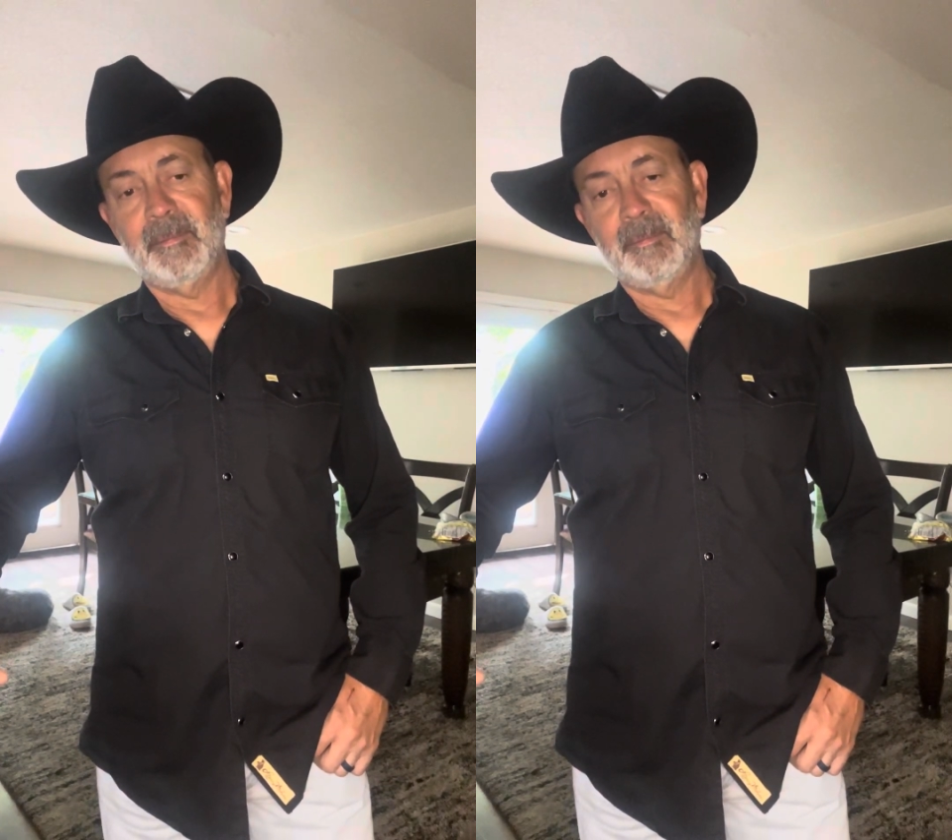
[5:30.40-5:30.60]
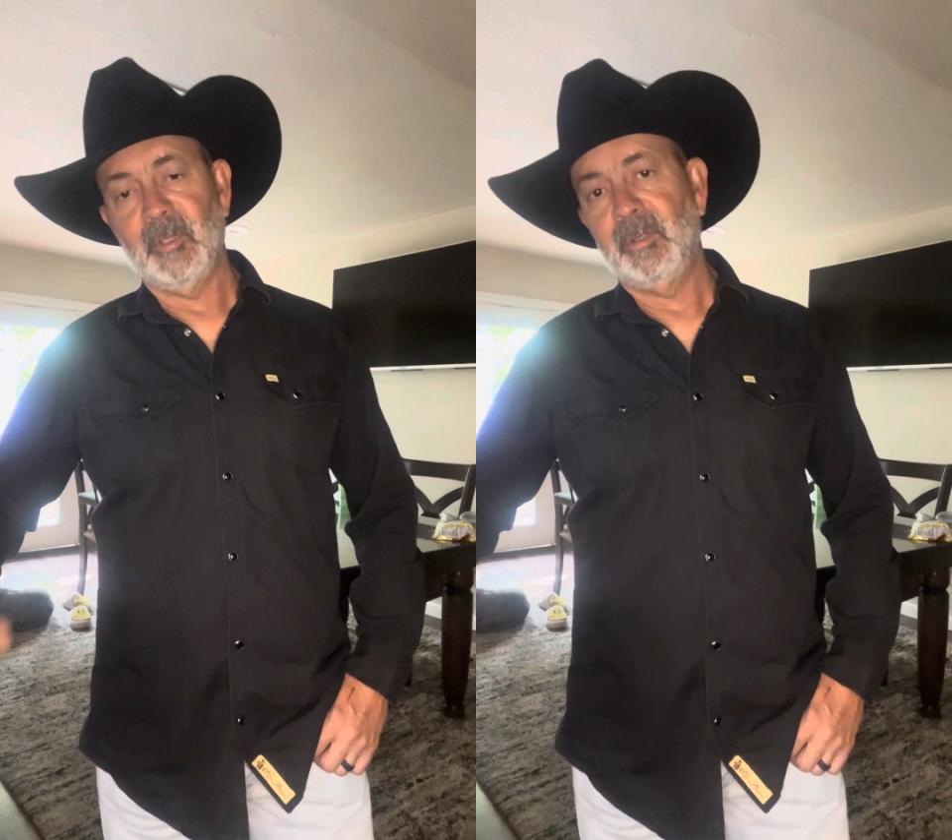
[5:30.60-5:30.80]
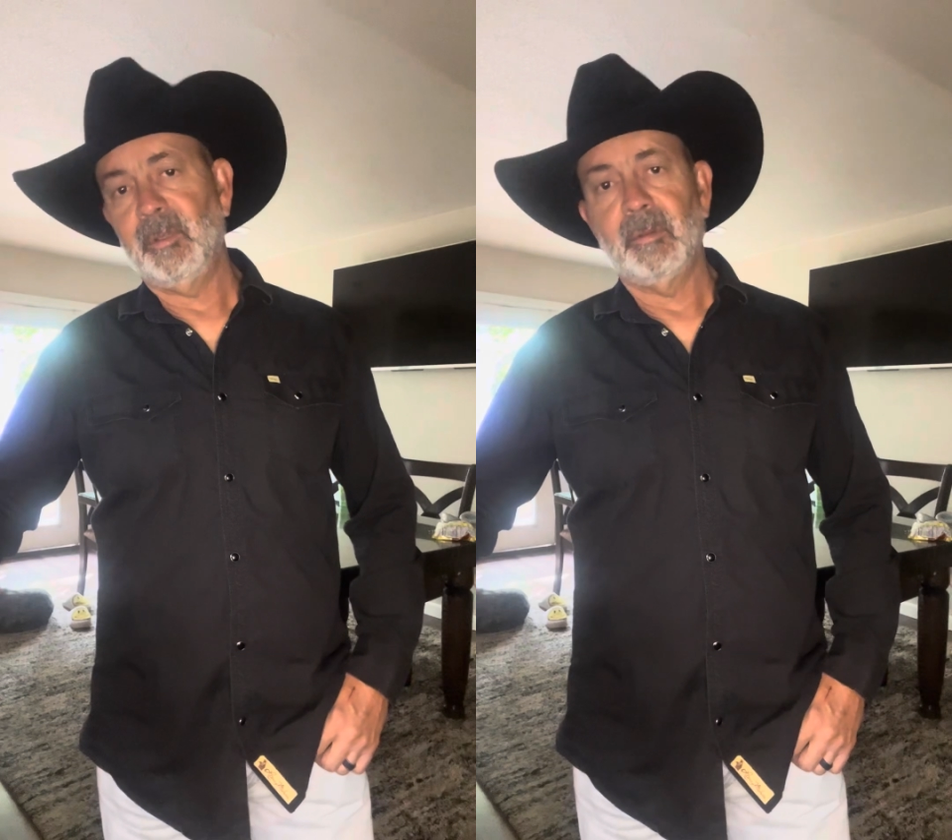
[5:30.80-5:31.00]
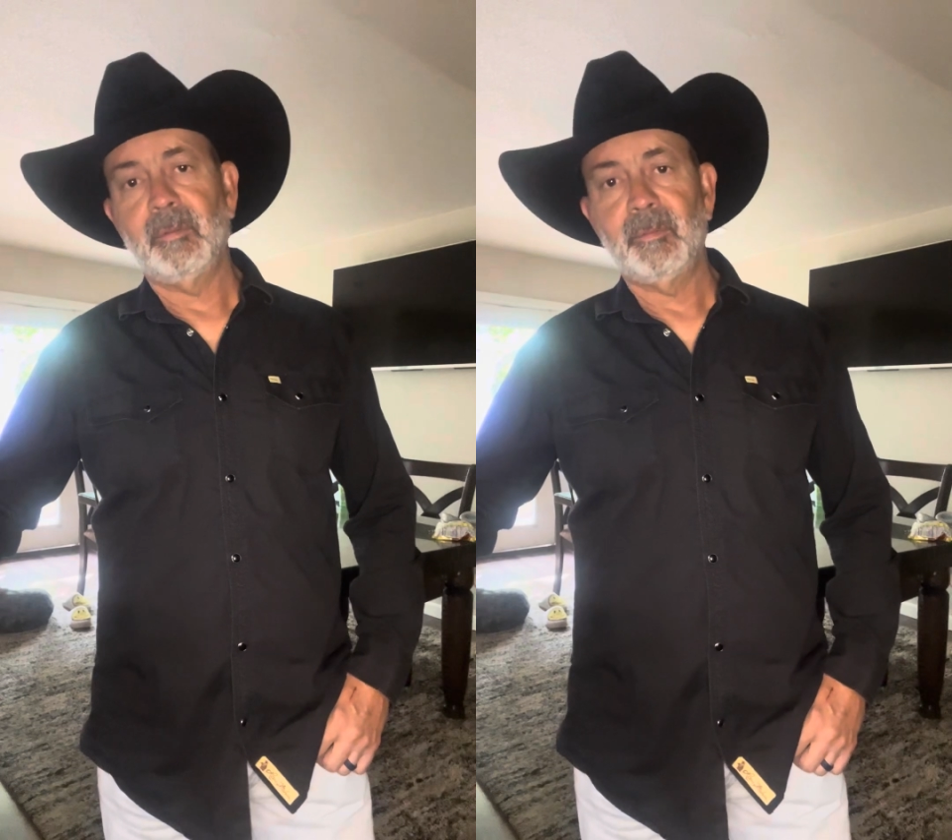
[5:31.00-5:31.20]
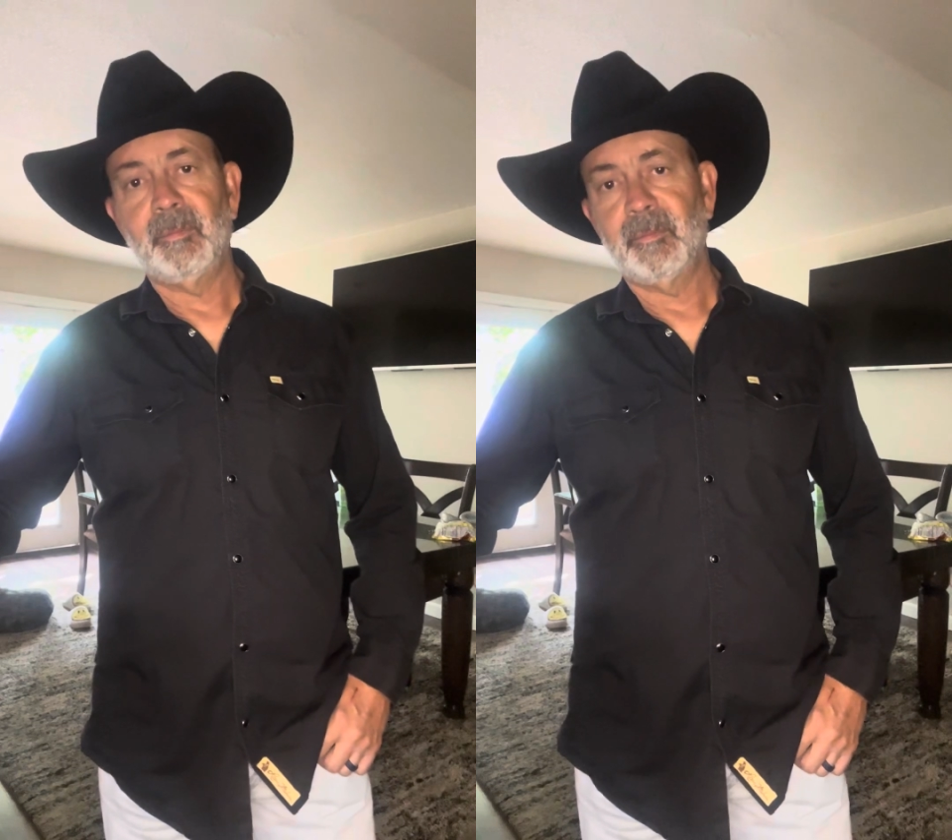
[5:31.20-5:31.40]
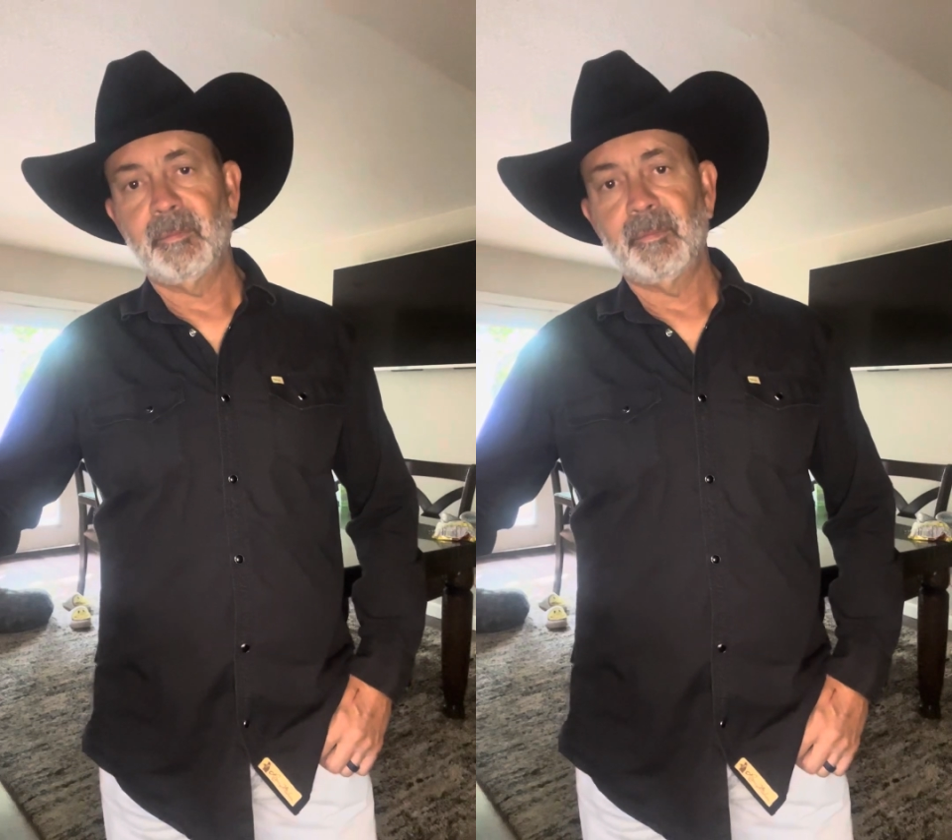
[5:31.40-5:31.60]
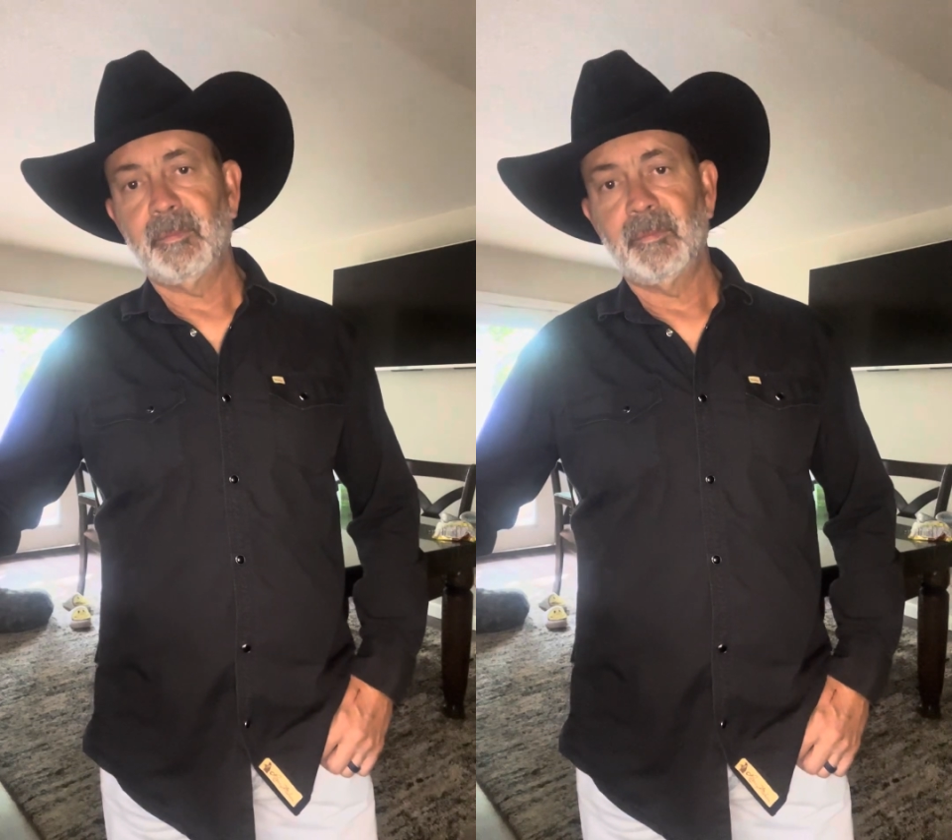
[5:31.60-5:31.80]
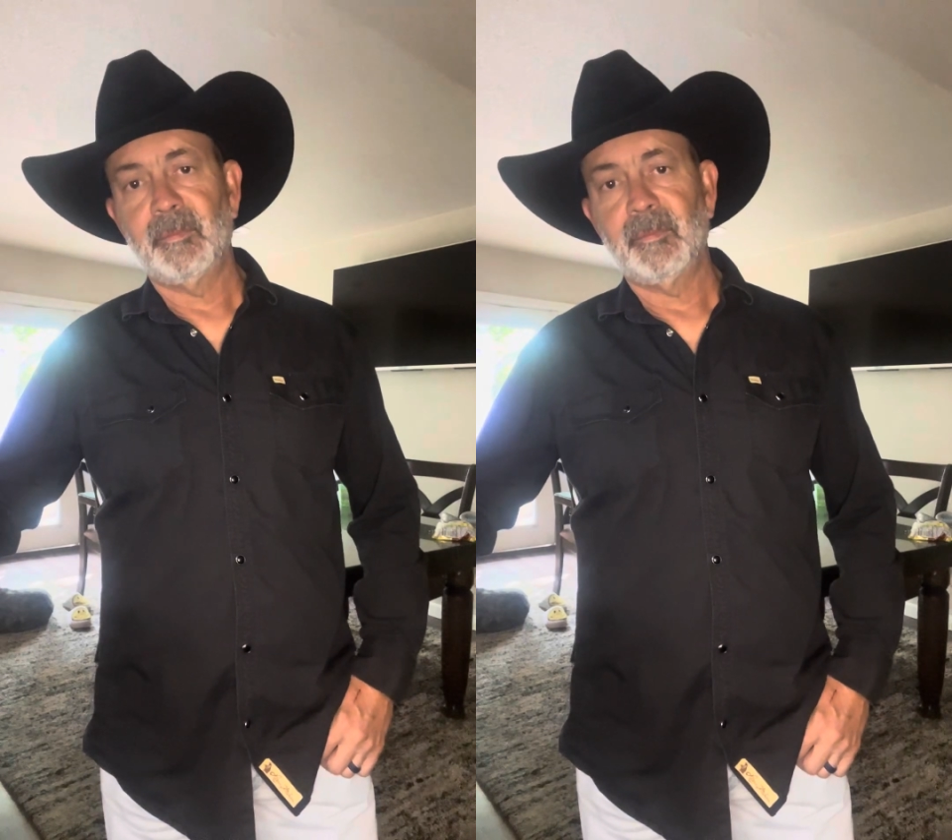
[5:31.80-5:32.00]
But,
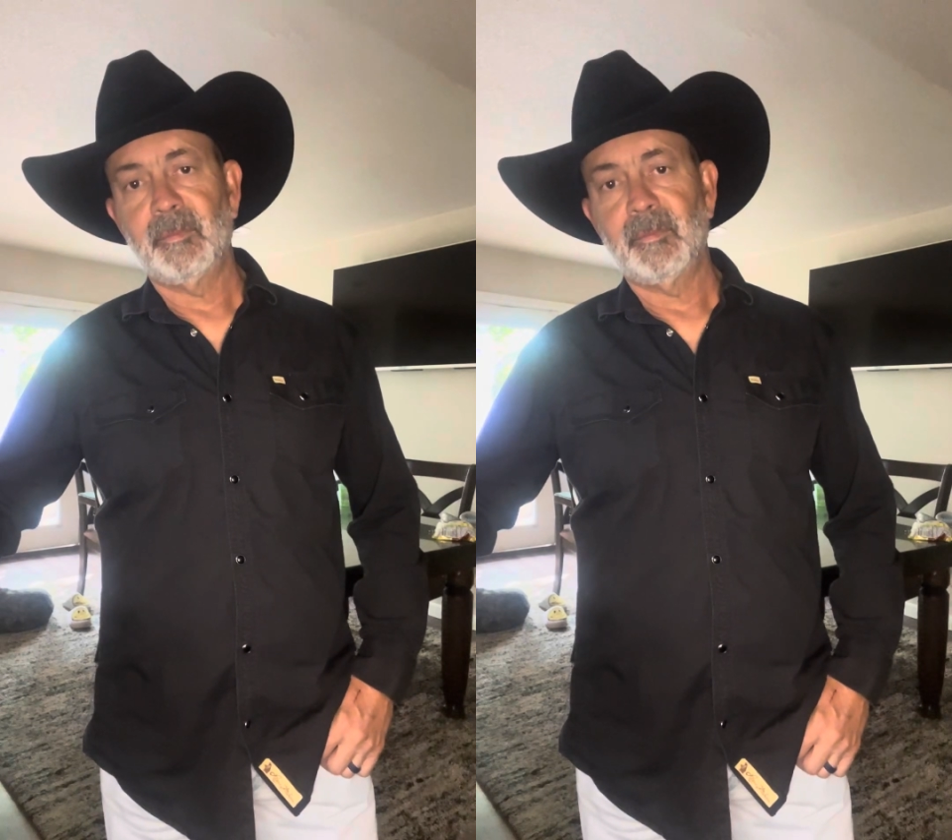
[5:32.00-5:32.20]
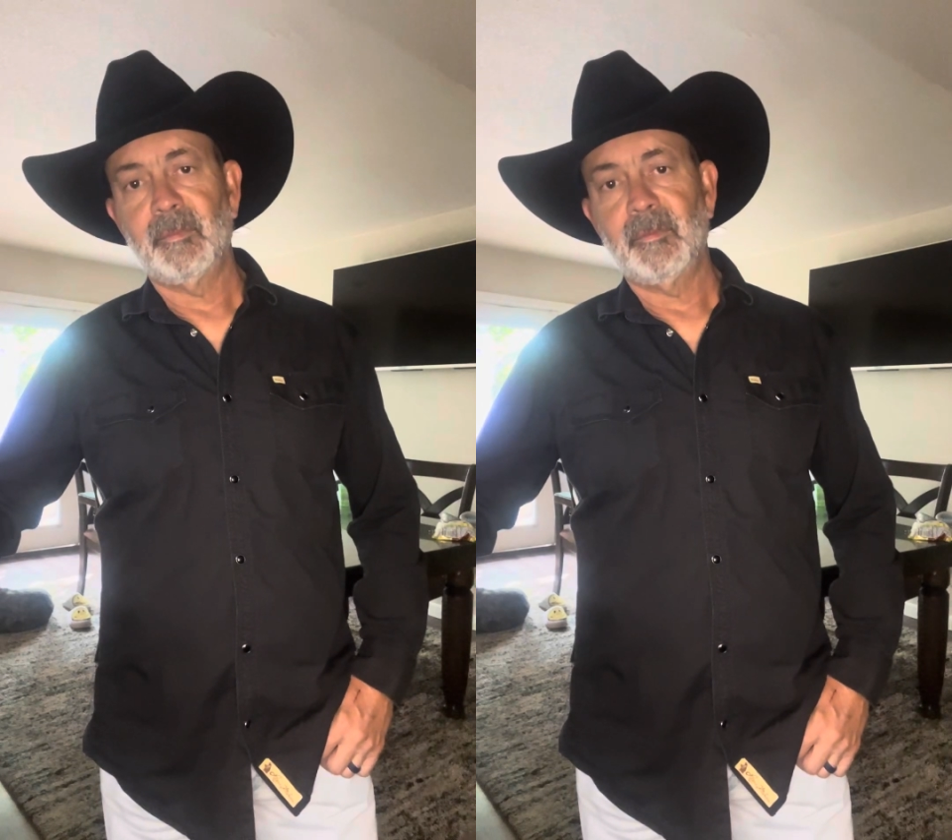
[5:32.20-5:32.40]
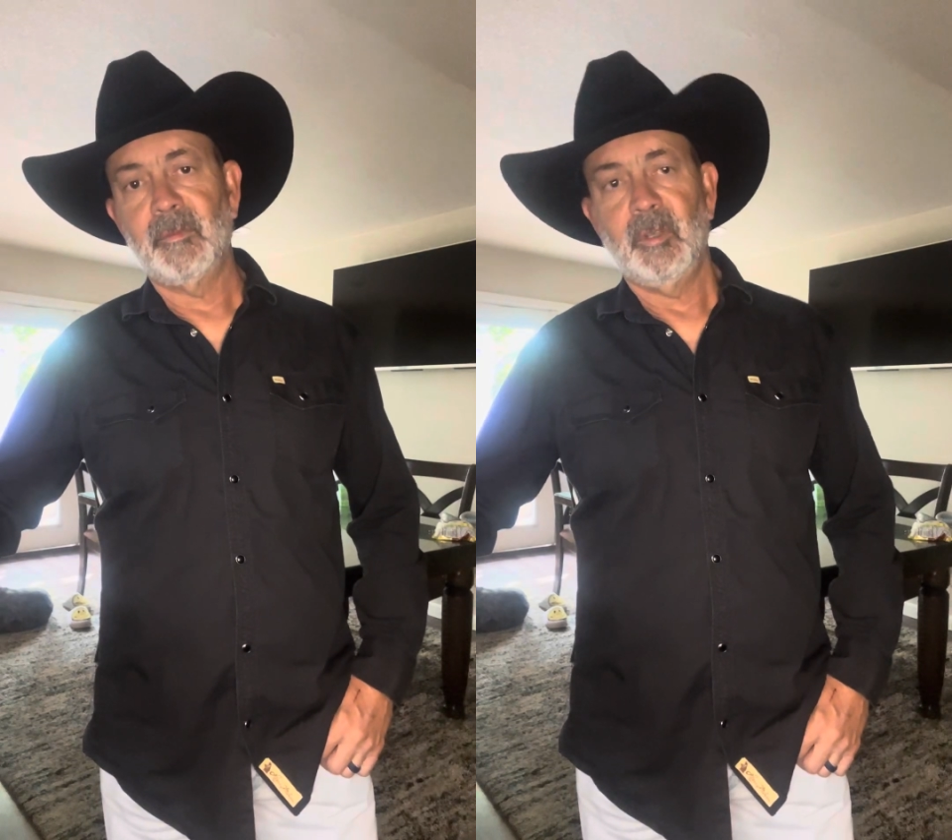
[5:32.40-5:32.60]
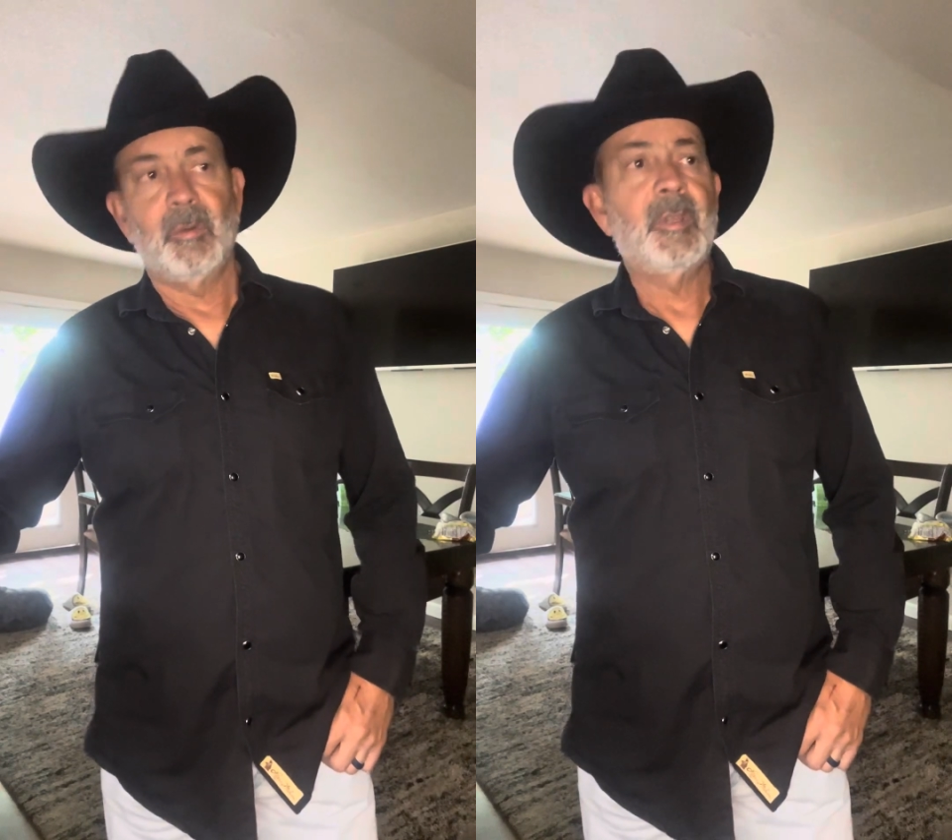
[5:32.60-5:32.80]
what